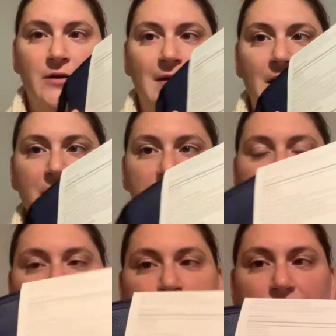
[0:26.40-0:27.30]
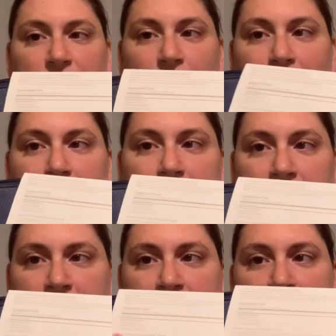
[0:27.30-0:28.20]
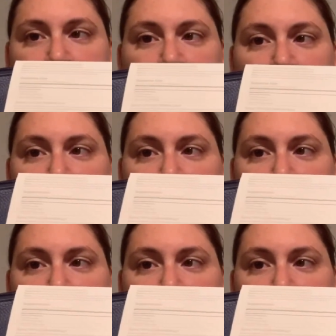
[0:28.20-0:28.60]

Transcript: around it so people know what it is,